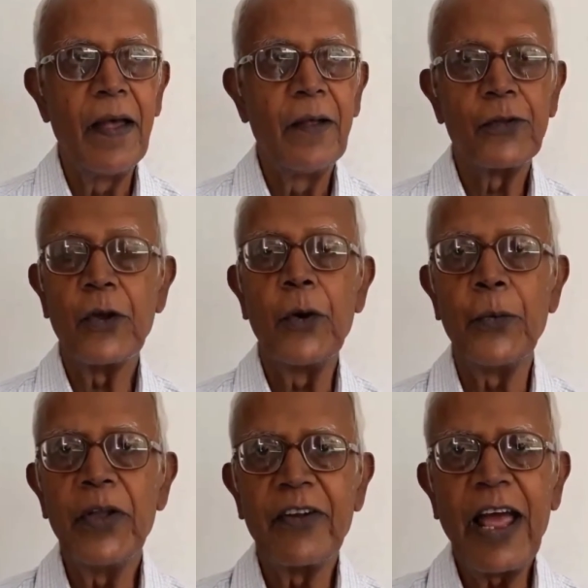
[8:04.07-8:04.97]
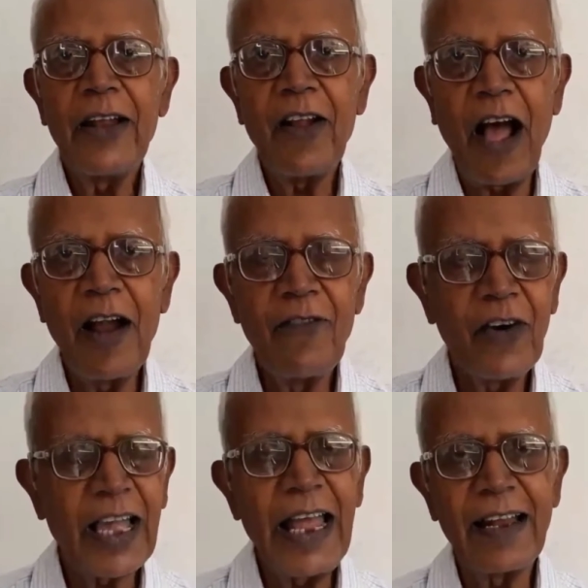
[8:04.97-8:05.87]
So we try to
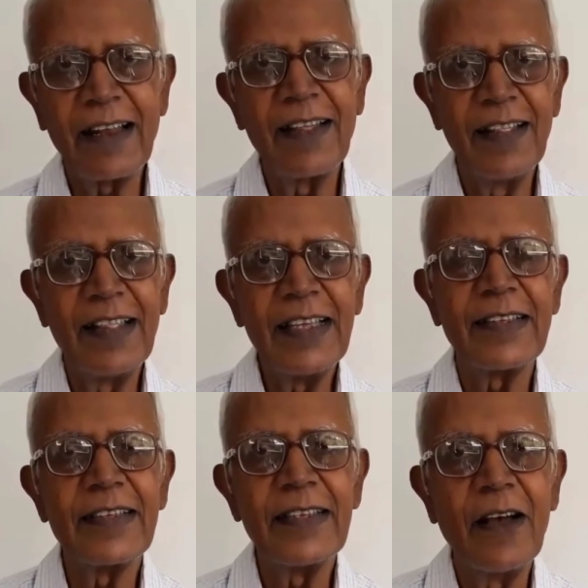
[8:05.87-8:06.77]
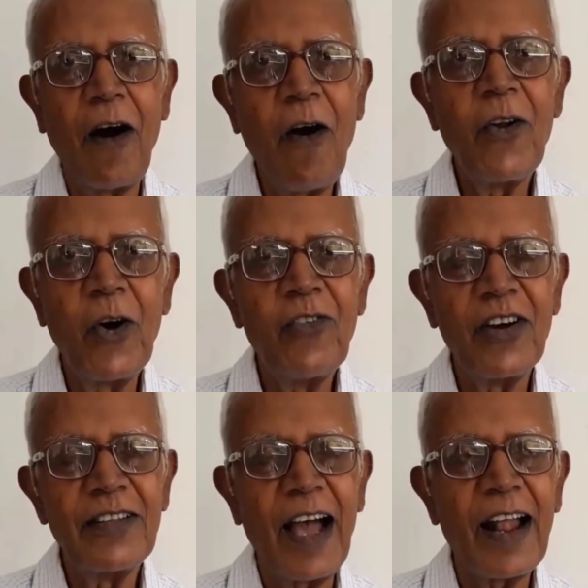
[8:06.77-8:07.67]
advocate this all over
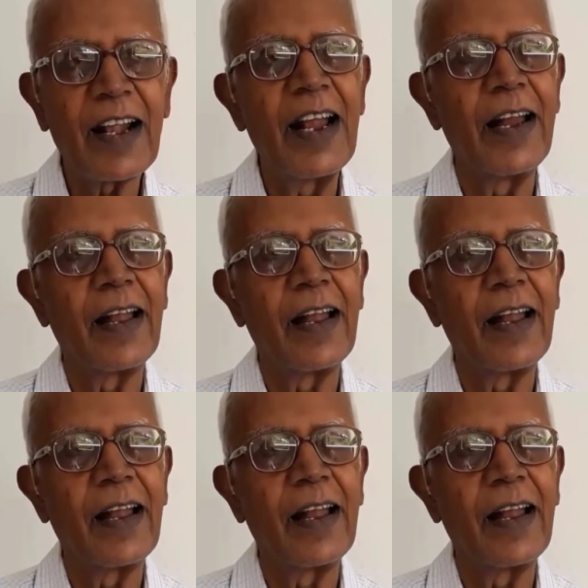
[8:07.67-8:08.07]
Jharkhand,